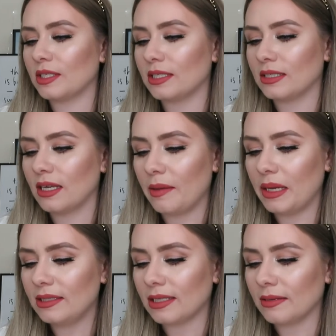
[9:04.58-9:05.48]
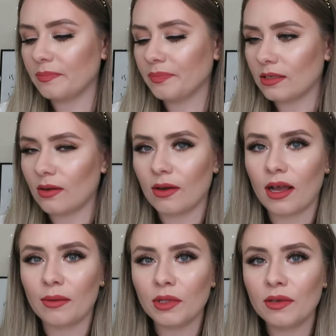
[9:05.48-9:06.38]
which is amazing.
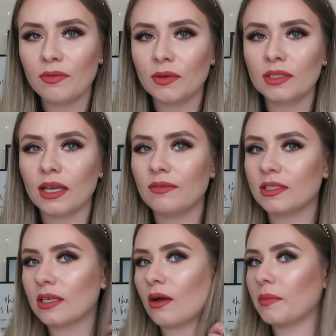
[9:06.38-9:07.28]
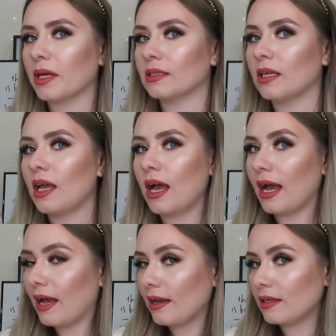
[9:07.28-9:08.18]
So I'm looking forward to giving this a go because
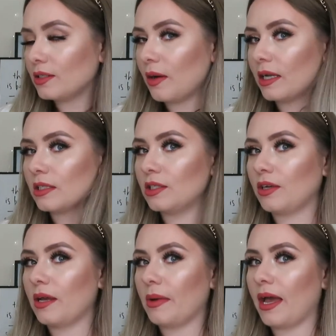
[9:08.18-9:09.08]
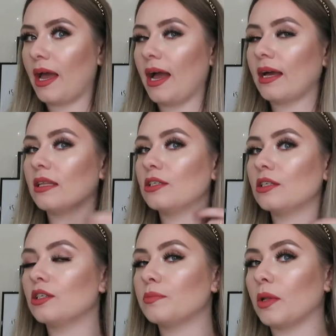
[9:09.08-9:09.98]
I don't actually straighten my hair, I
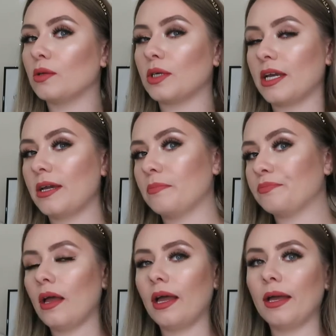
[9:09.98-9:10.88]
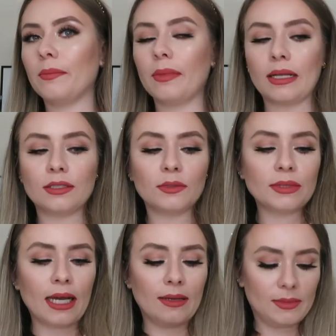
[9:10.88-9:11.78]
literally just blow dry it um, and
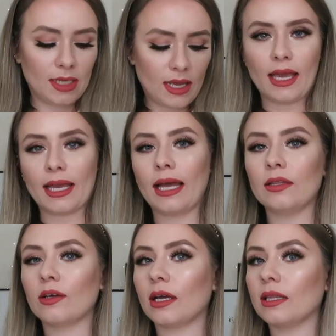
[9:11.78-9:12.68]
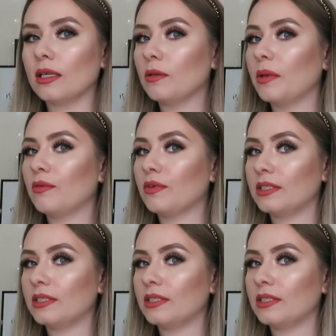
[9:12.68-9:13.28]
sometimes it can look a little bit